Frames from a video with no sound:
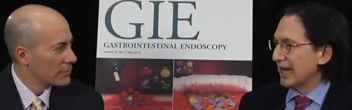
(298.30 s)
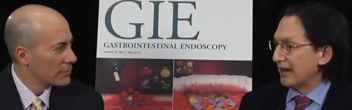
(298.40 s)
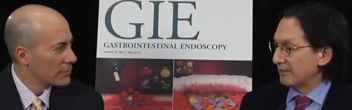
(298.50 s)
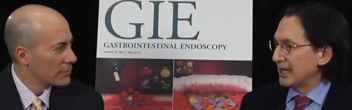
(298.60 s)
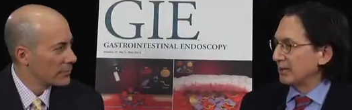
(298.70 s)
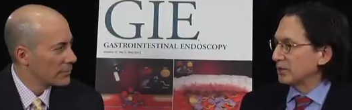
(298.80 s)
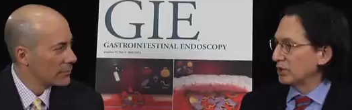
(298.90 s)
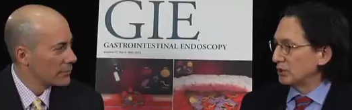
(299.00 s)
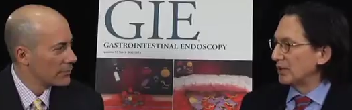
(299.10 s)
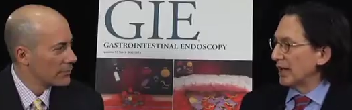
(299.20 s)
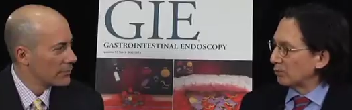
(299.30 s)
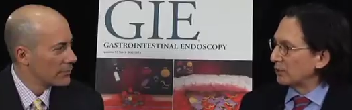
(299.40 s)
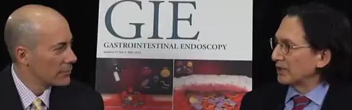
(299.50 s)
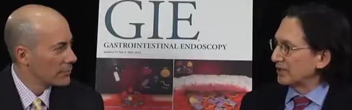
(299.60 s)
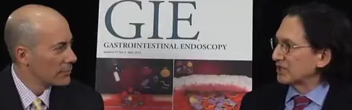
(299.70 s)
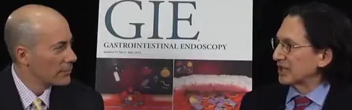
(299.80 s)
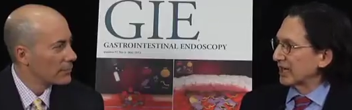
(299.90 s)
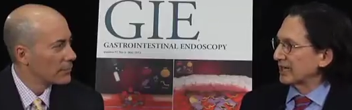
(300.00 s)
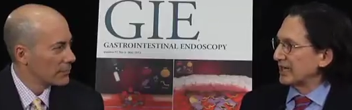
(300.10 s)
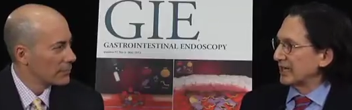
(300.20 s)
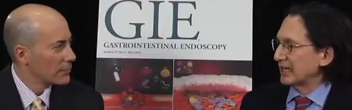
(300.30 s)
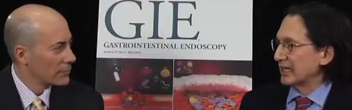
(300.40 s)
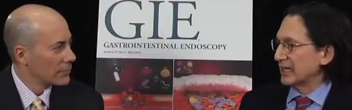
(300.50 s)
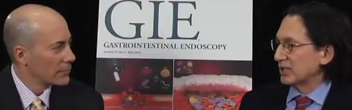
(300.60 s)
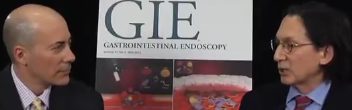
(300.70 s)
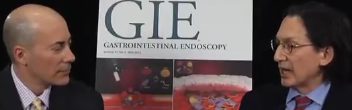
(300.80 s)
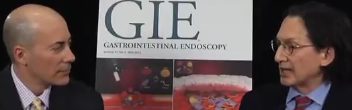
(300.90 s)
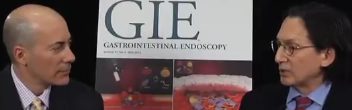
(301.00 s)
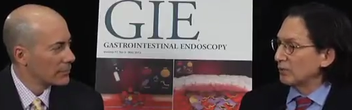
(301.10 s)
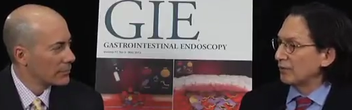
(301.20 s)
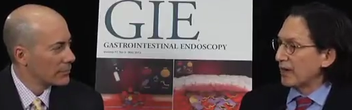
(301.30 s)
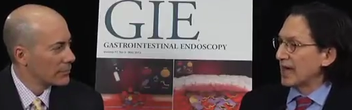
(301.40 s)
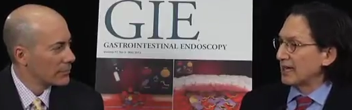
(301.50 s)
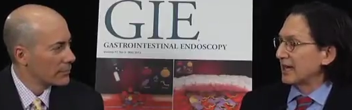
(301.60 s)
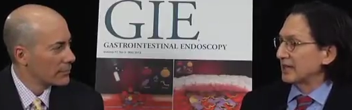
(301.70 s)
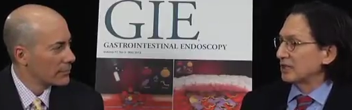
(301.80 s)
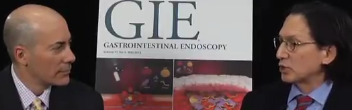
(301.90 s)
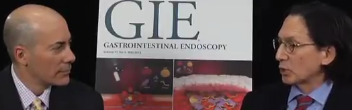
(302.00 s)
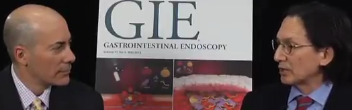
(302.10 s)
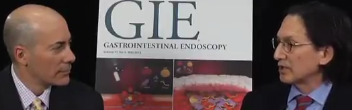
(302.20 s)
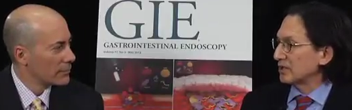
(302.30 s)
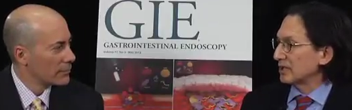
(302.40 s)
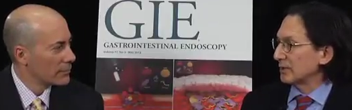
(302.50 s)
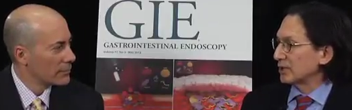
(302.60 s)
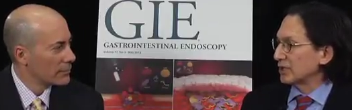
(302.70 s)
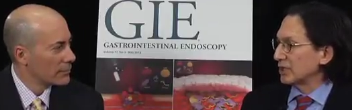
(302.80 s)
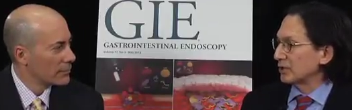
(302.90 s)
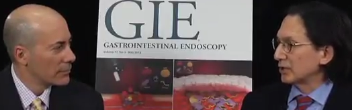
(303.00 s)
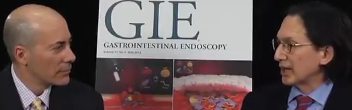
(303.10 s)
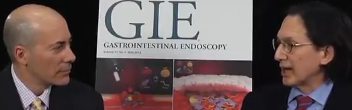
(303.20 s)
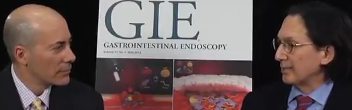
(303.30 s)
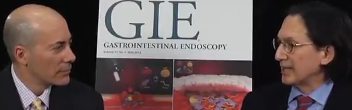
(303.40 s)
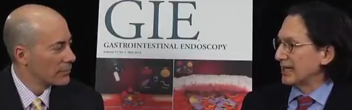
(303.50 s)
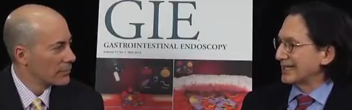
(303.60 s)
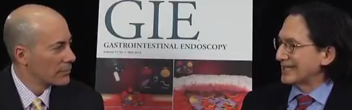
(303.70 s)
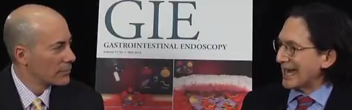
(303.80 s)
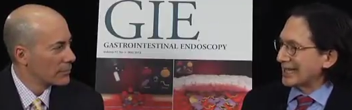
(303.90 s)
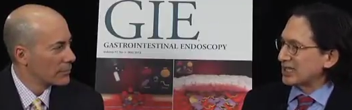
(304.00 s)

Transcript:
Speaker 1: I've been able to do that with this technique. So I do find that it shortens the procedure time. It's not